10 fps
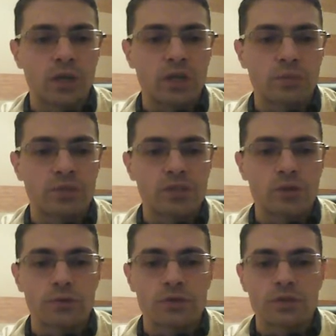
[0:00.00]
white
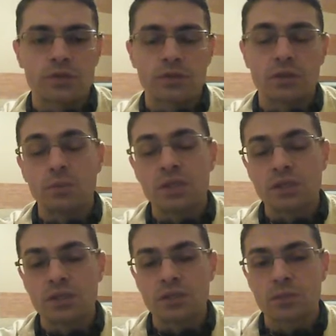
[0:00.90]
preserves the
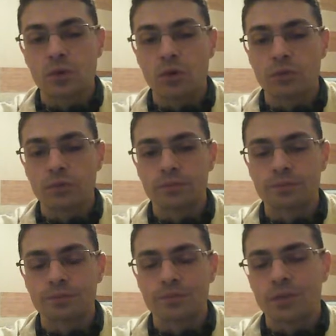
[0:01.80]
b6 pawn,
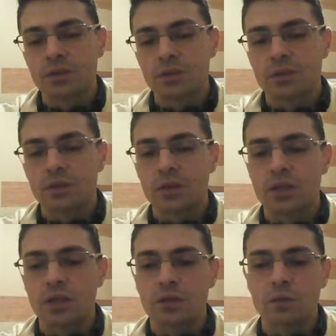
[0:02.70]
and
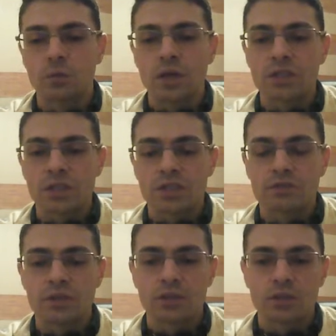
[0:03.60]
again white has
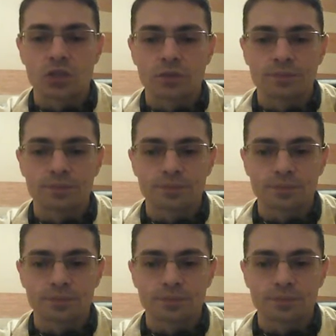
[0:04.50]
advantage.